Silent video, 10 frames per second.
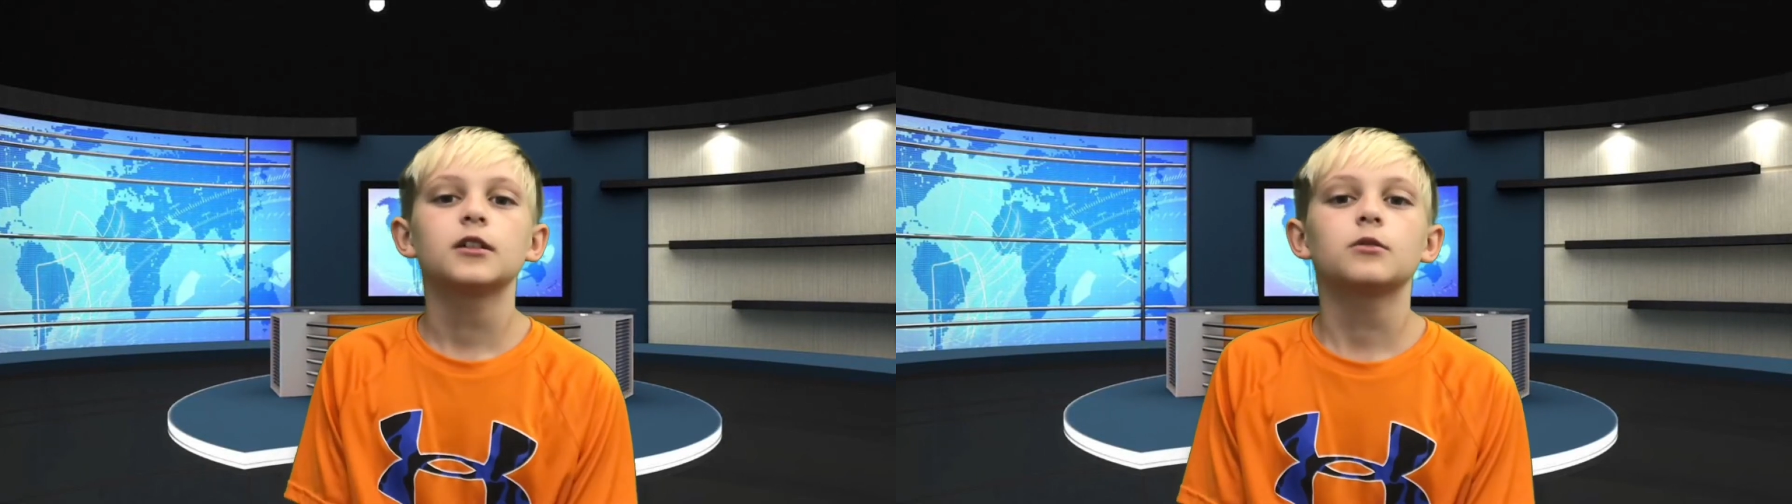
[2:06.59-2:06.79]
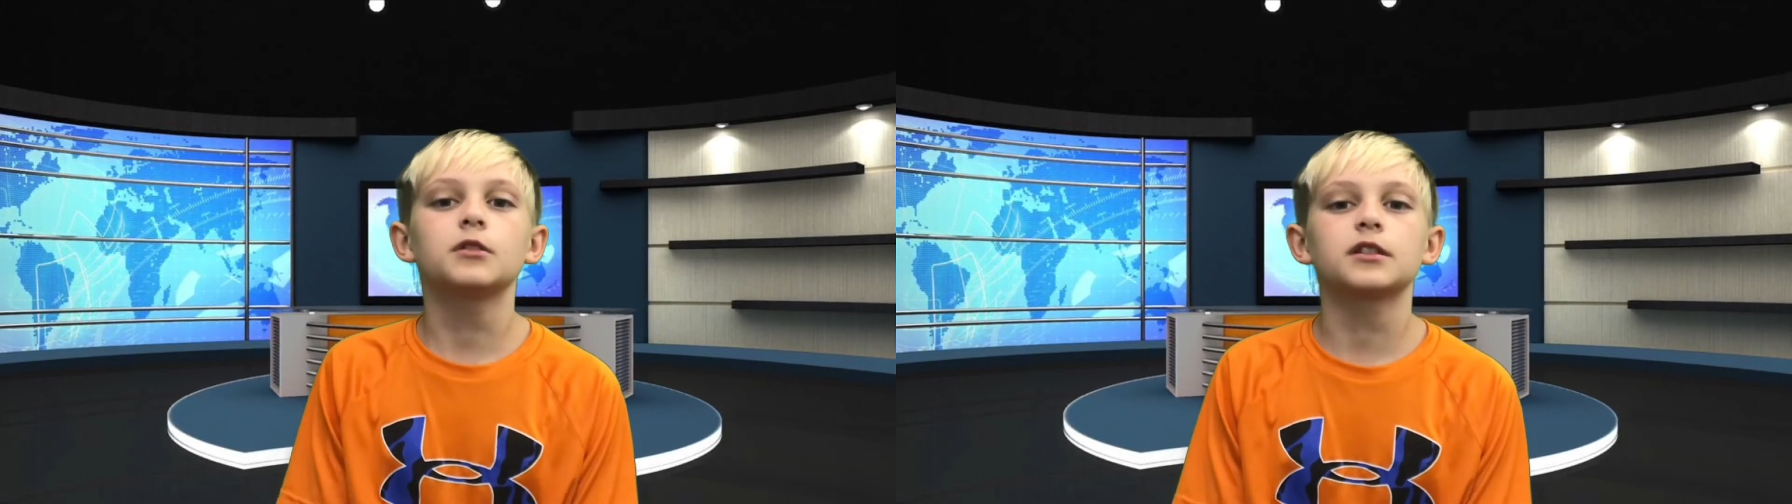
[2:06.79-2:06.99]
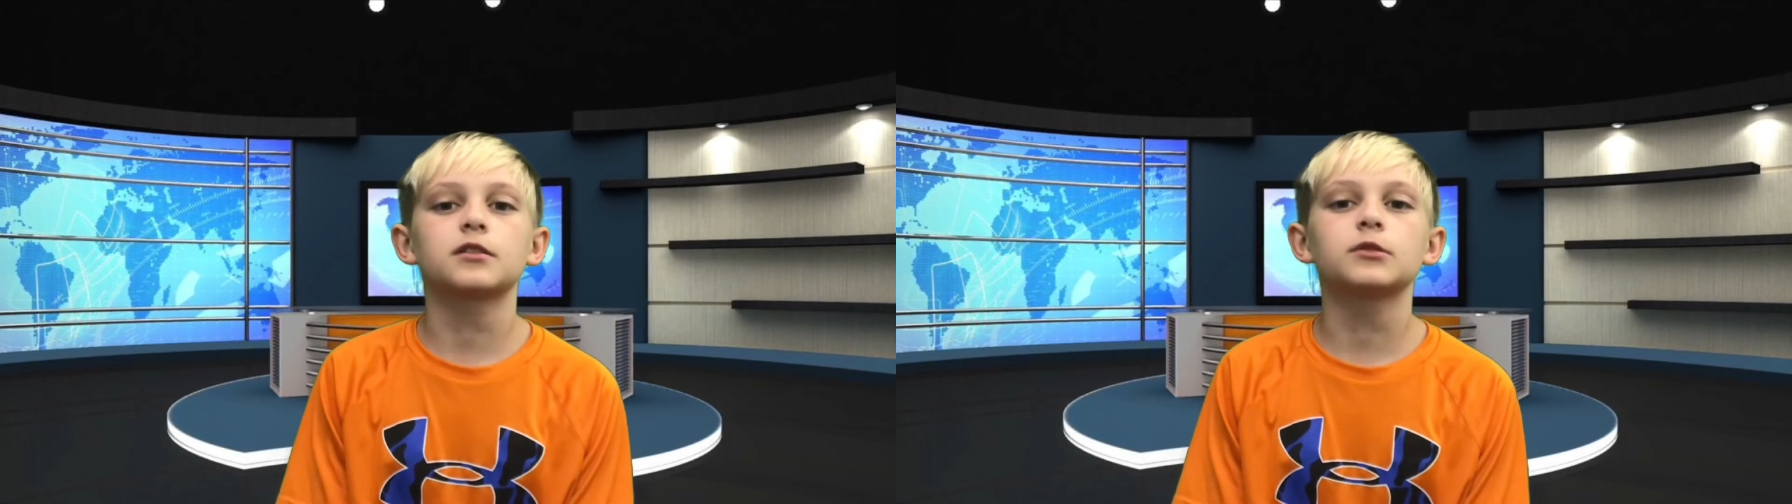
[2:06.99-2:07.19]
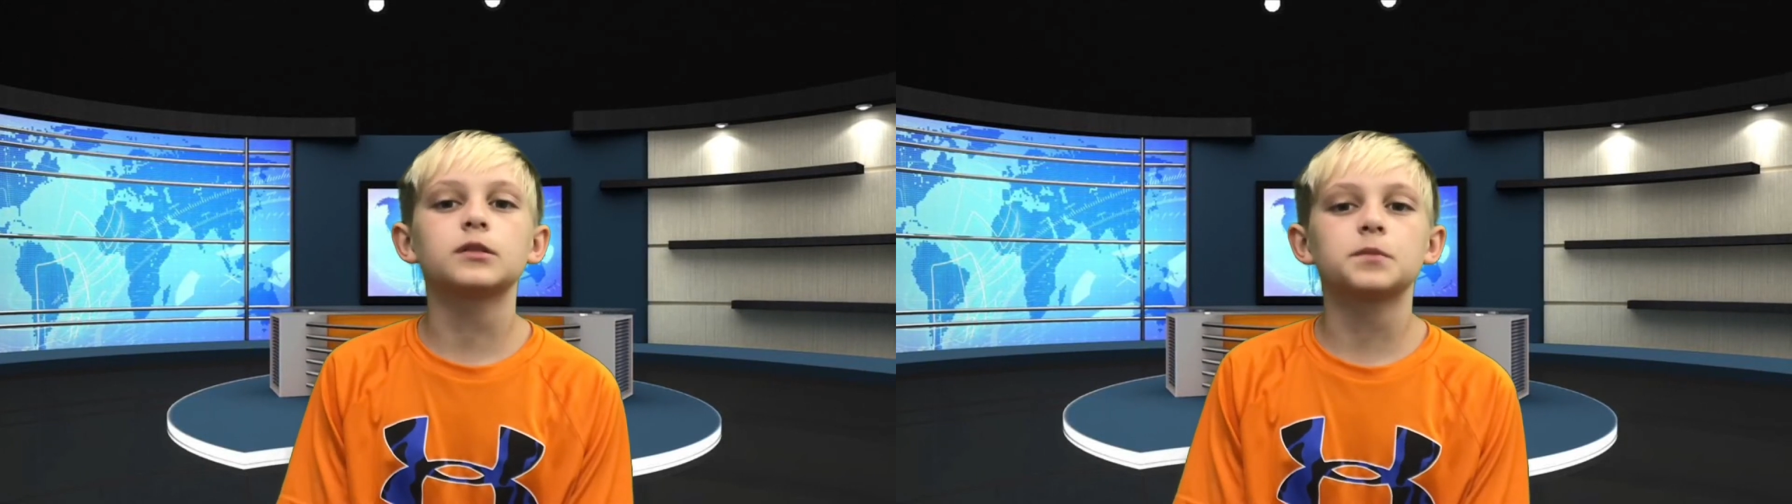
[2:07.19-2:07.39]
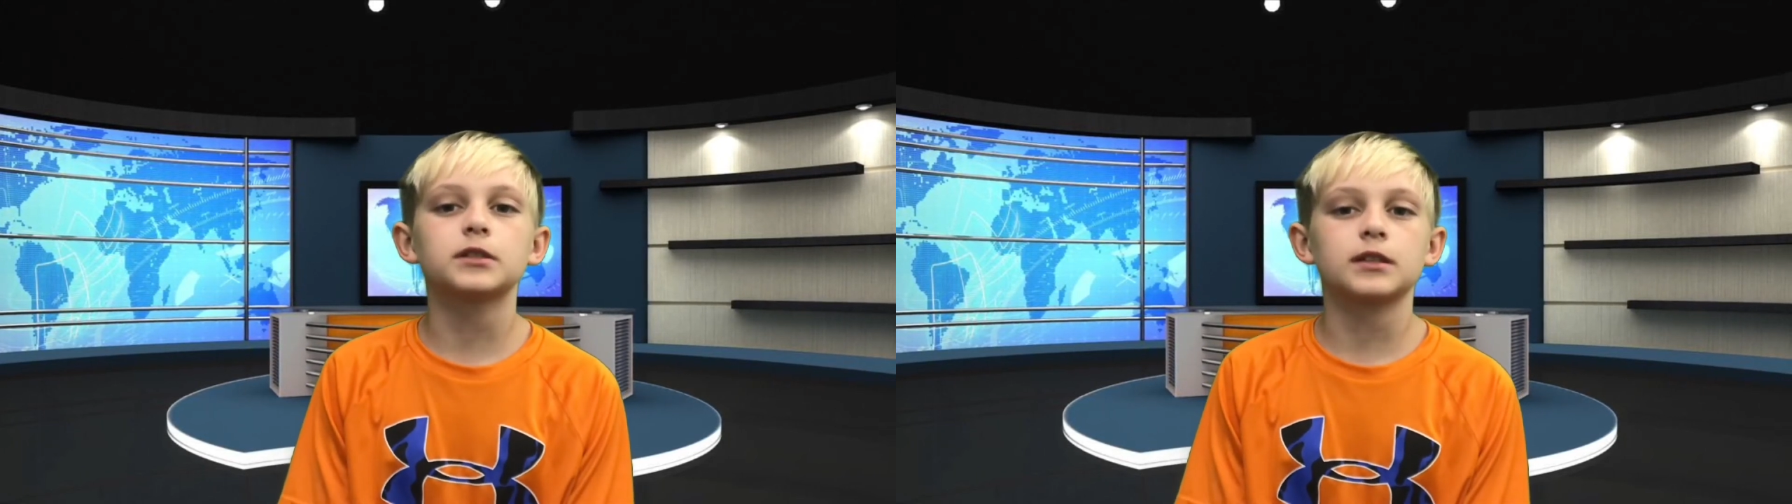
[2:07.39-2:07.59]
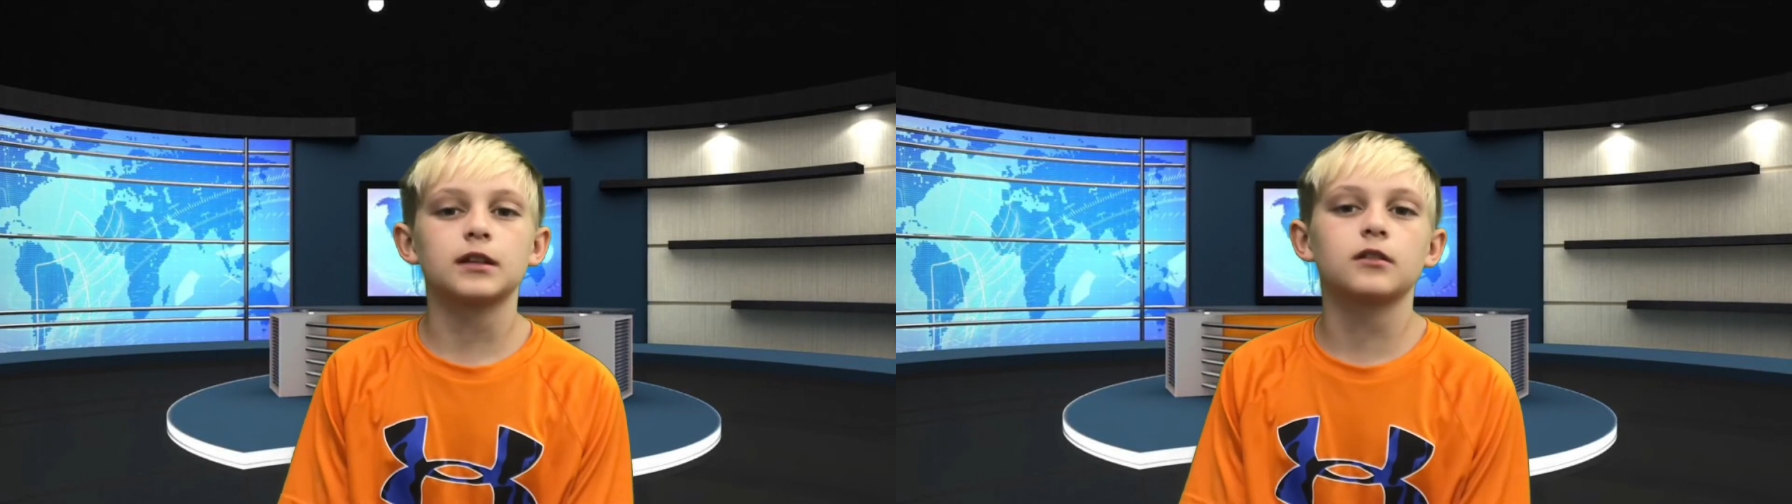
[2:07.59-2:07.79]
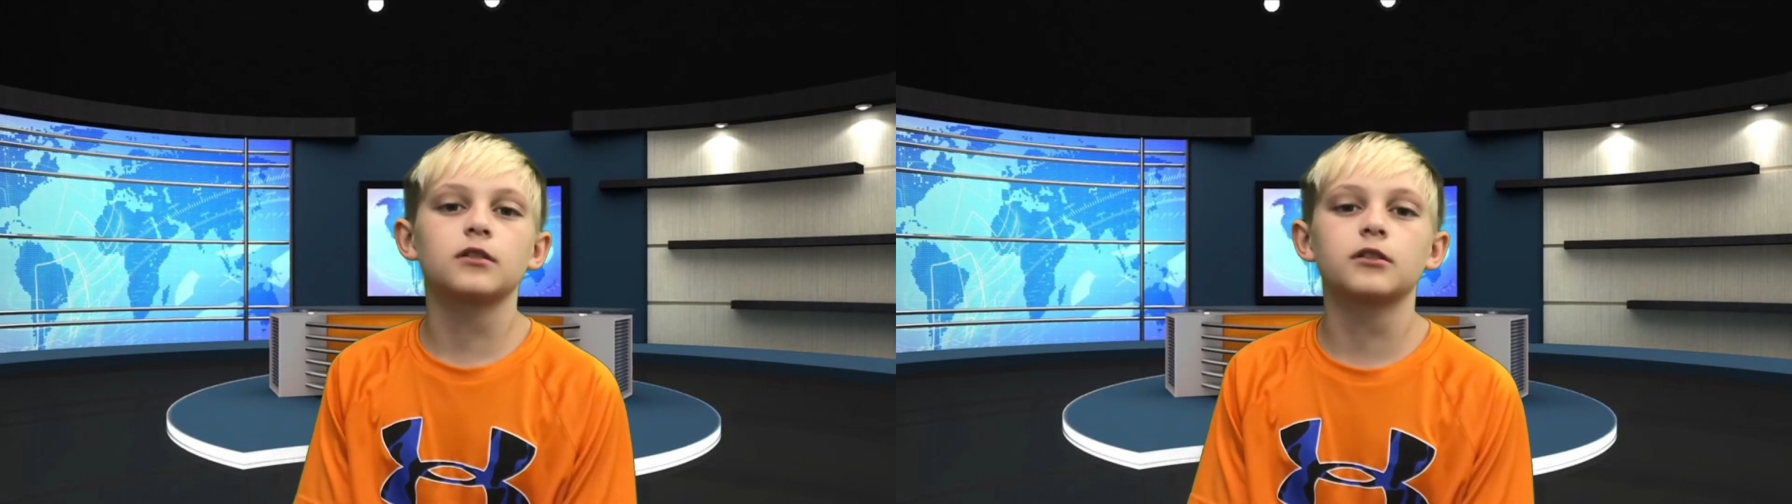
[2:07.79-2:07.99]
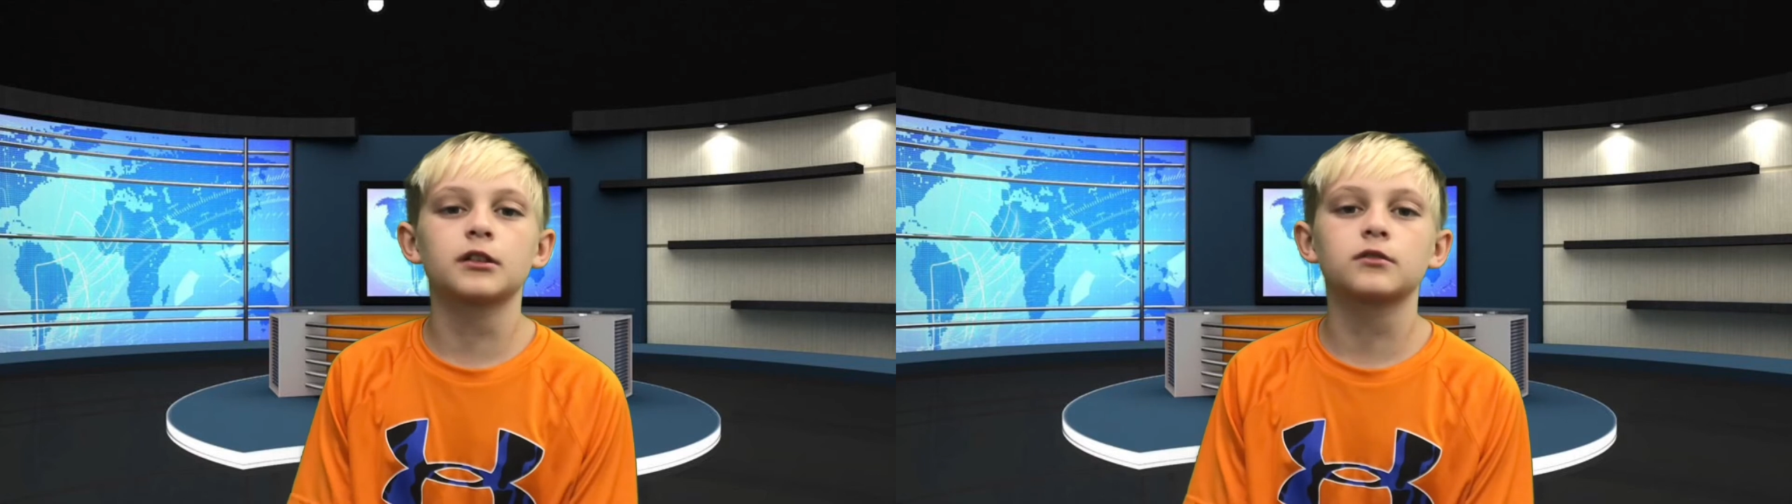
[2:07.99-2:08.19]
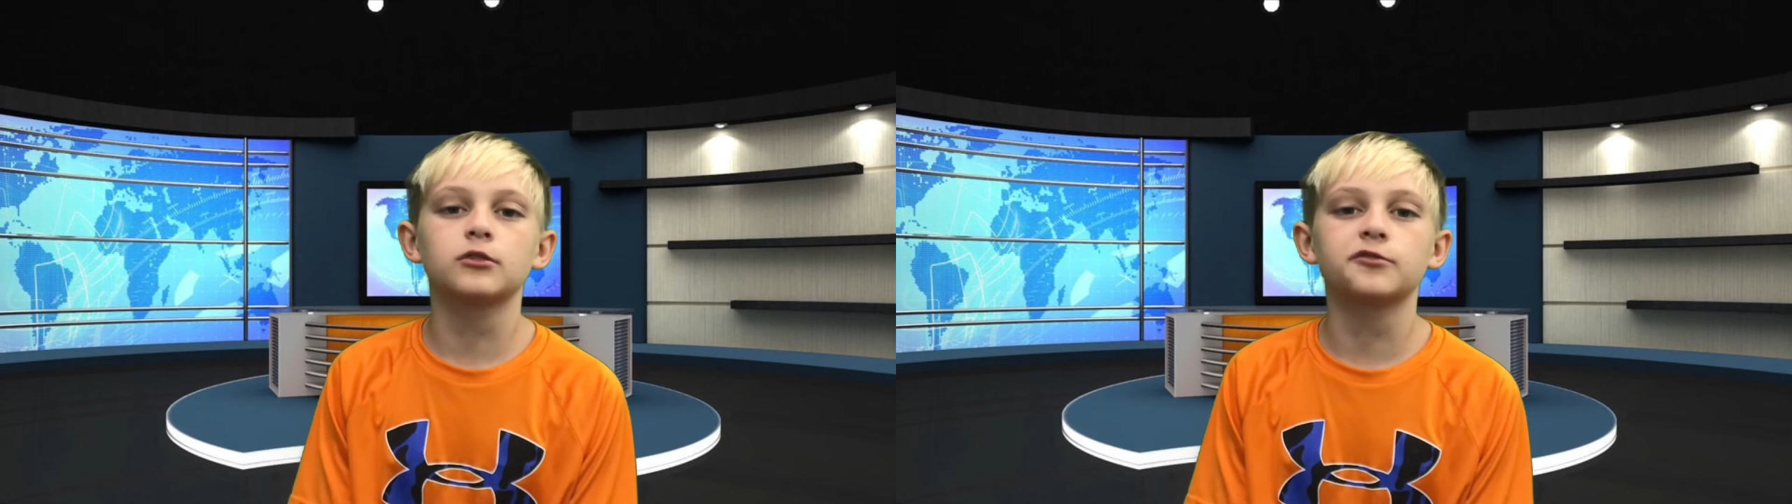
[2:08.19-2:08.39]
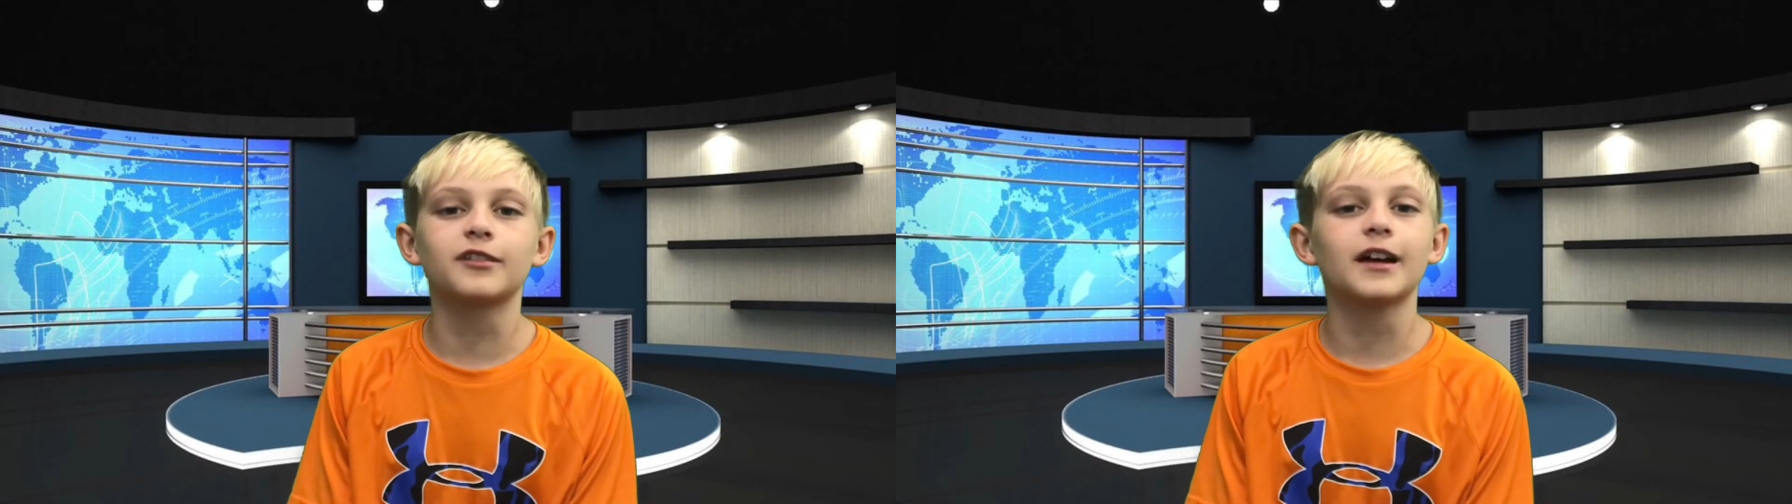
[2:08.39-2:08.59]
with sweet potato crinkle
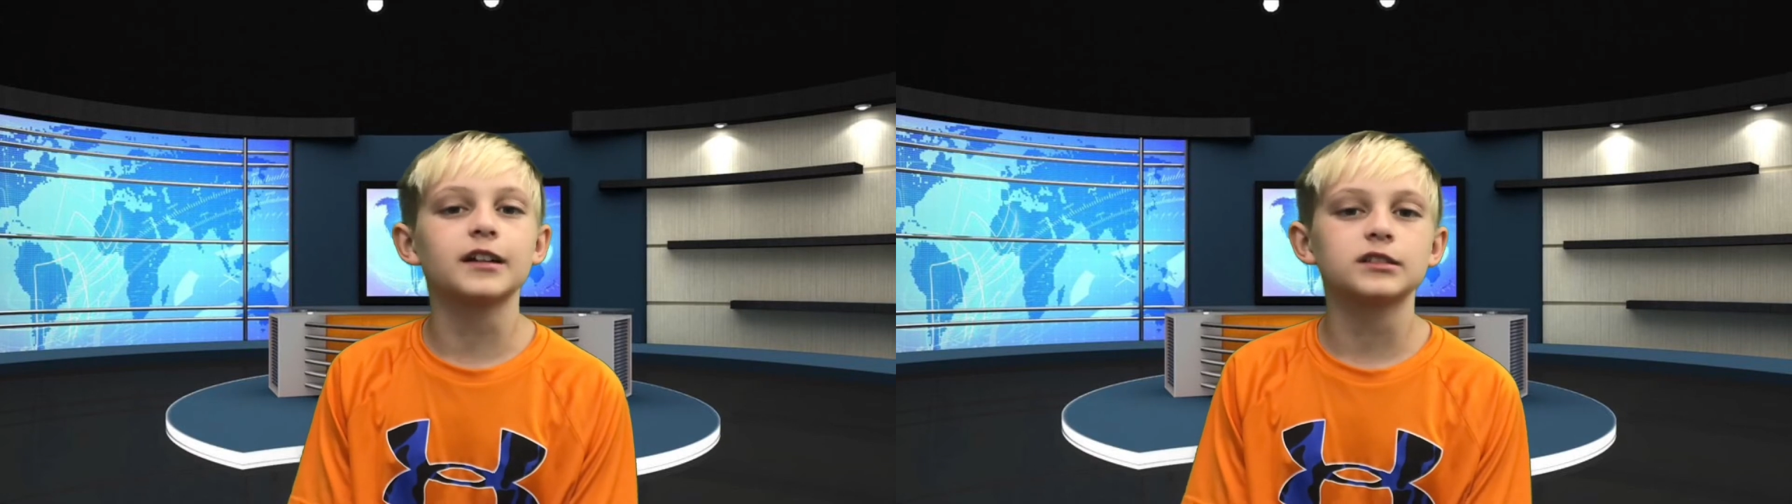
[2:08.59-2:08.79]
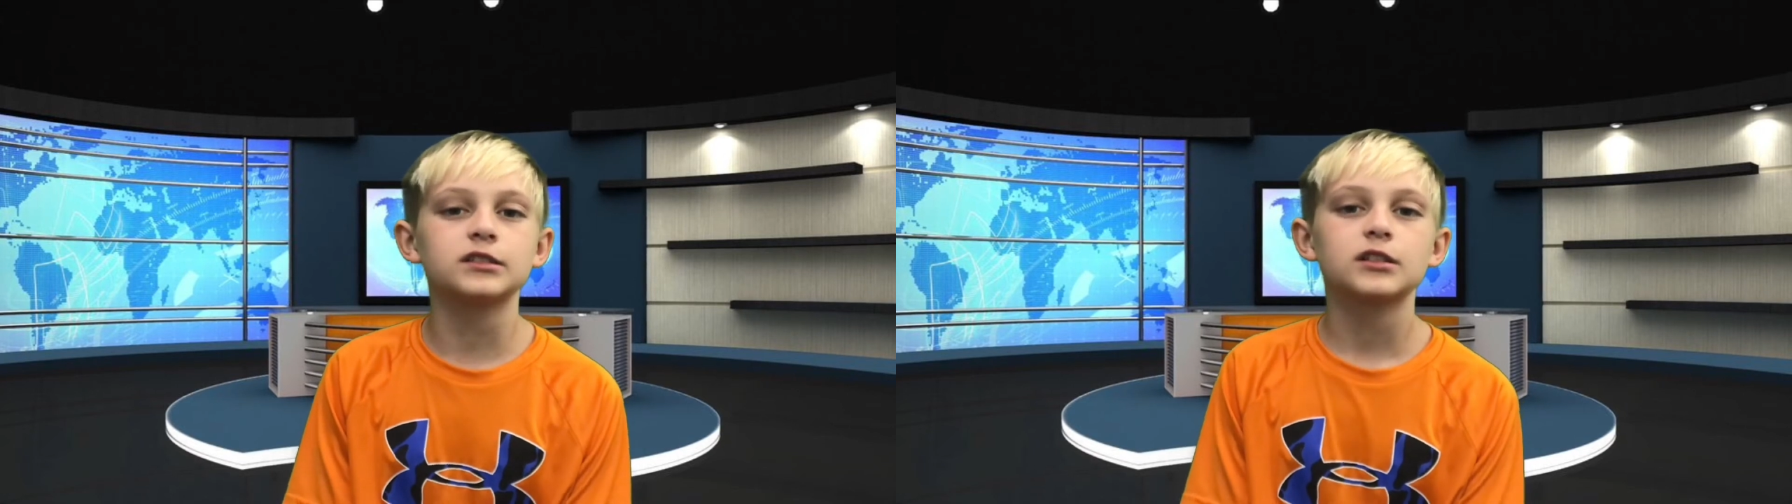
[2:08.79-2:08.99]
fries,